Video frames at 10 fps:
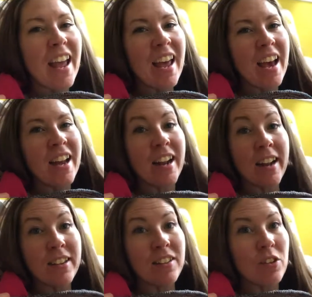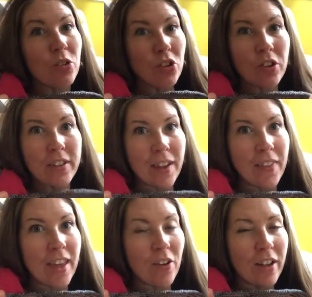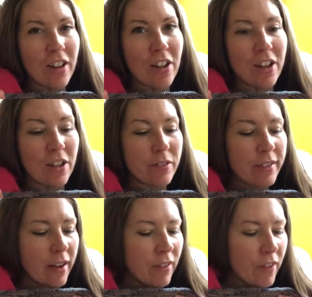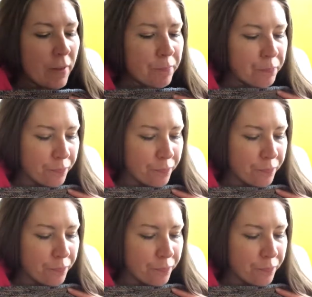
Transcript: and it is neutral so I think I'll get a lot of use out of it.